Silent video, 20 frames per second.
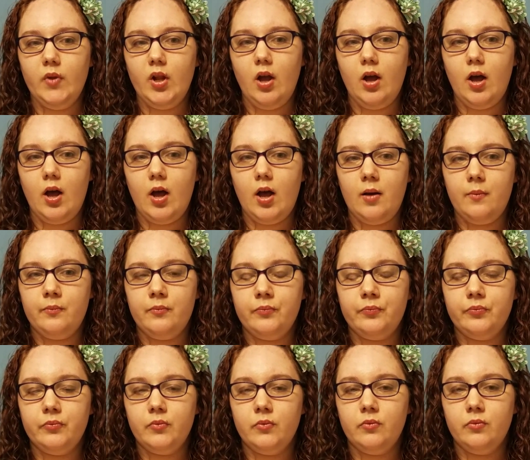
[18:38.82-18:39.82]
um,
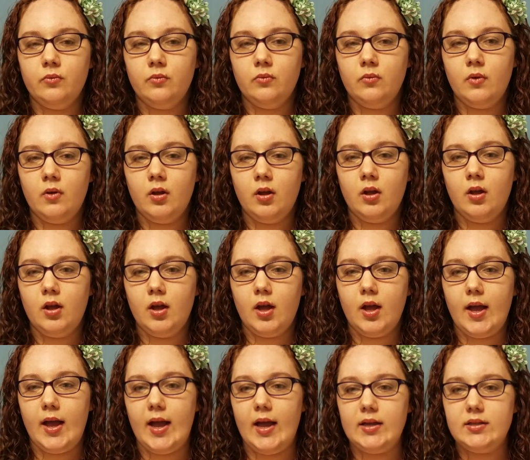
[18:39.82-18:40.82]

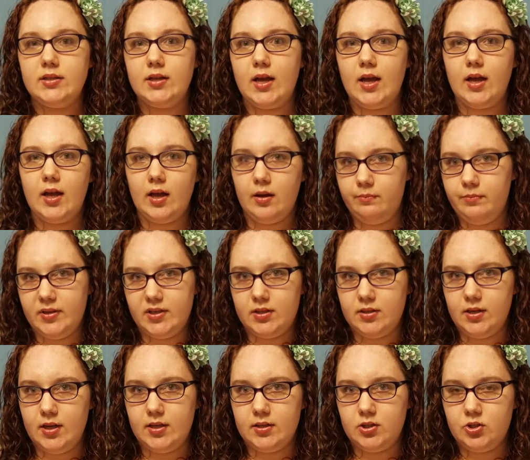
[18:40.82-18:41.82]
has a, a
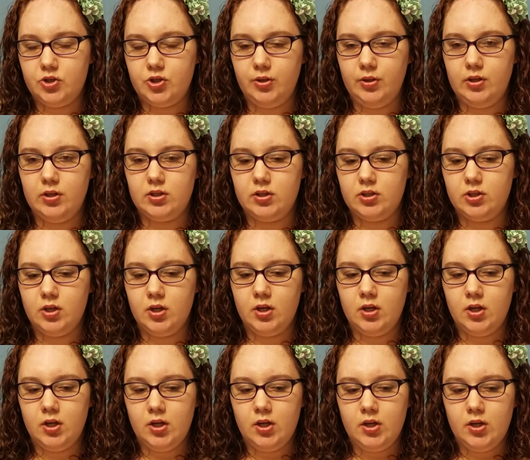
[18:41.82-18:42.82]
business. She's
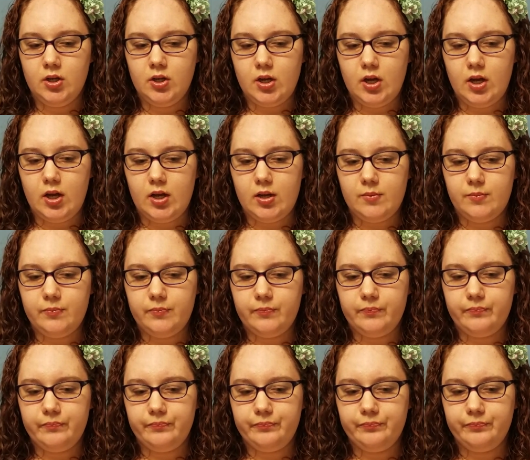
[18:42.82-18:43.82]
um,
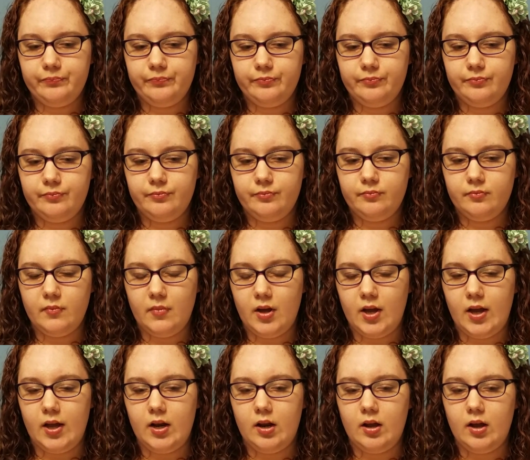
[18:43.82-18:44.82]

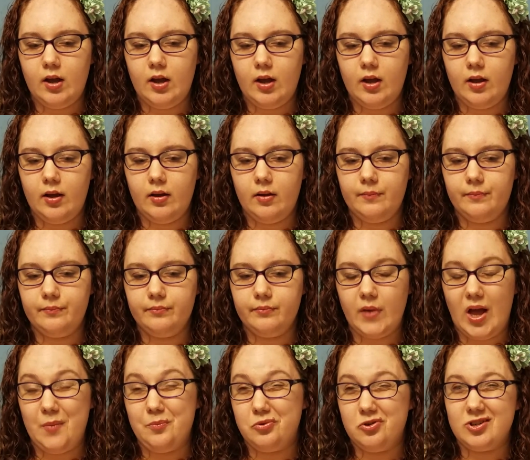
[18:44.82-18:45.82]
a, a,
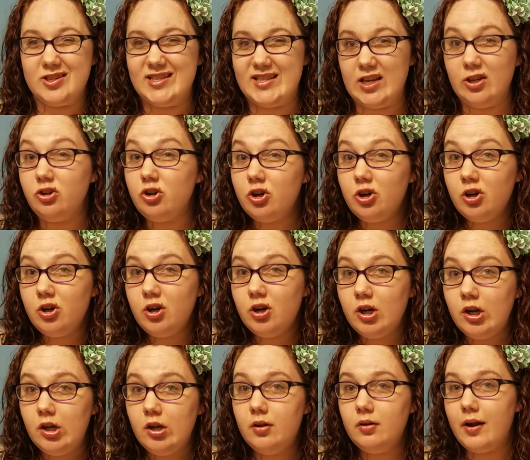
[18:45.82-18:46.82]
a presenter,
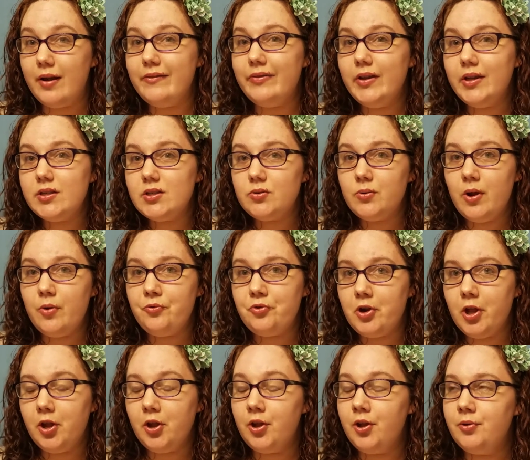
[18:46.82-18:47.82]
I think is the right word. I
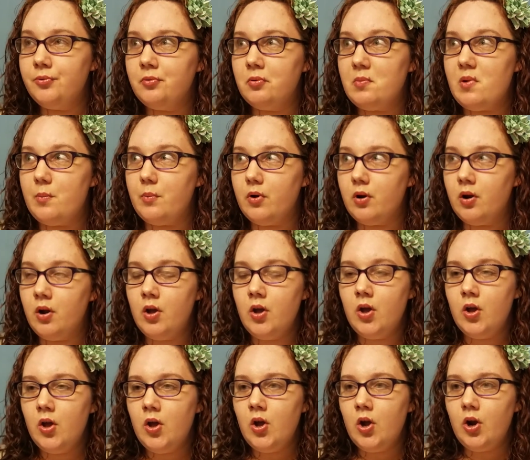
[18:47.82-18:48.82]
couldn't remember
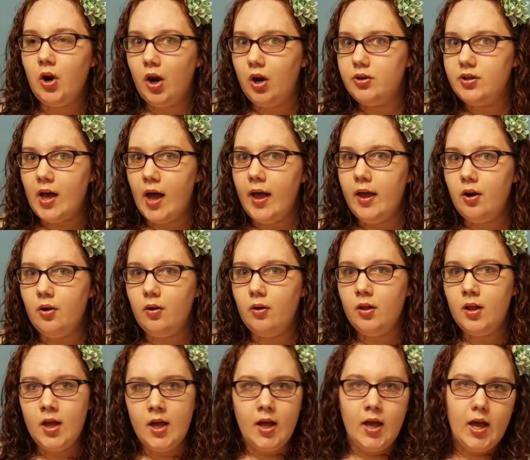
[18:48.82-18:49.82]
her title.
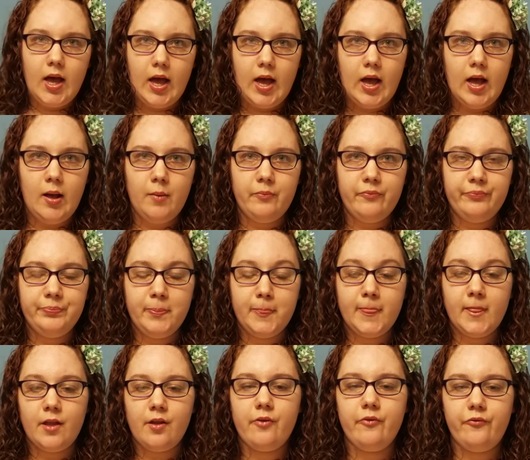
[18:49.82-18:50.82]
Um,
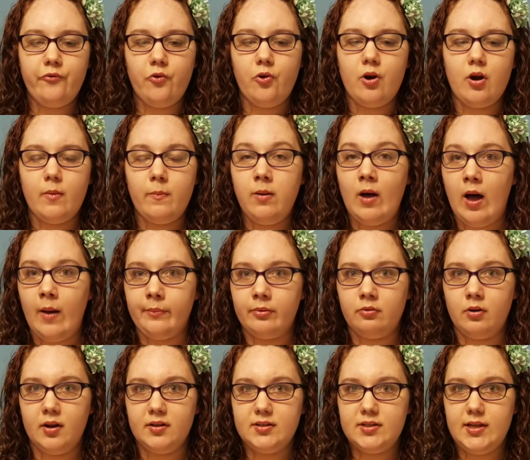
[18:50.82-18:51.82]
for
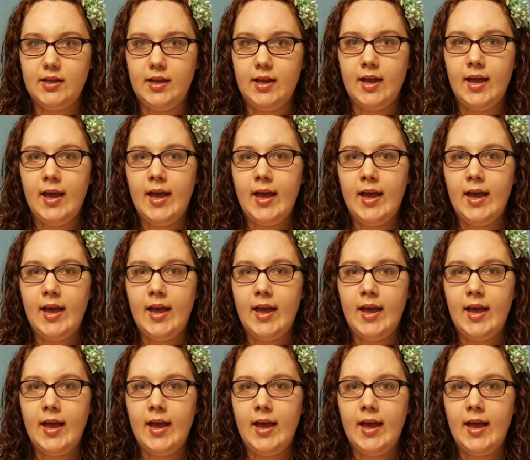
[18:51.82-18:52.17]
Paparazzi,